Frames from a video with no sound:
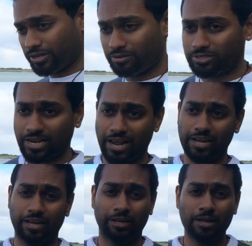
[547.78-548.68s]
that I'm
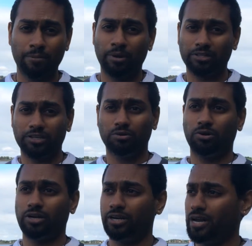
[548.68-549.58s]
standing in. But I'll tell you
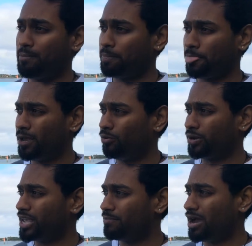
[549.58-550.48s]
what,
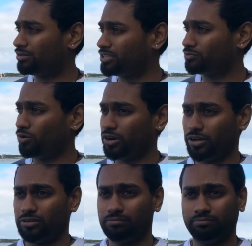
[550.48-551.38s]
we came out just wanting
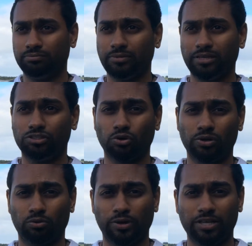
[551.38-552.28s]
to
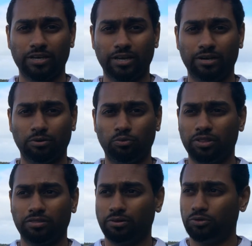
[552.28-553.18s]
enjoy the weather, and
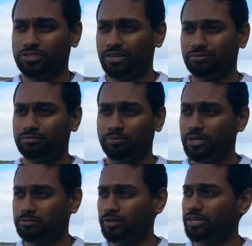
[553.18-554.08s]
we said the
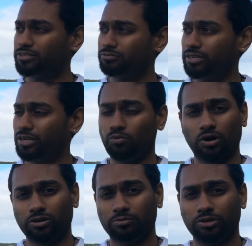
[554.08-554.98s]
best place to really
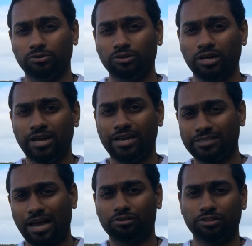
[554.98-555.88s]
welcome you
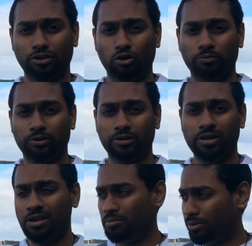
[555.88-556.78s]
is out in the
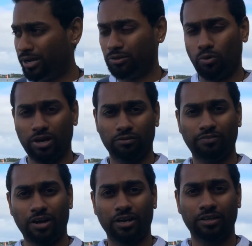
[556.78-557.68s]
open by the
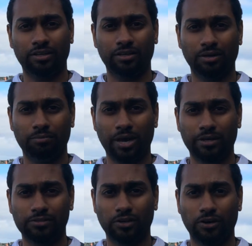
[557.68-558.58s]
Waikowhai
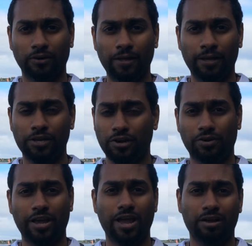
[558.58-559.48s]
Bay. So
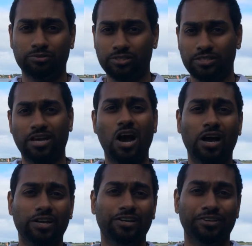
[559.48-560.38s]
here I am just saying
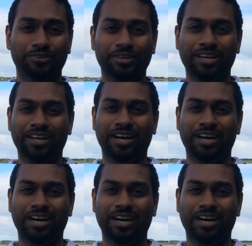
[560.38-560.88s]
hi to you,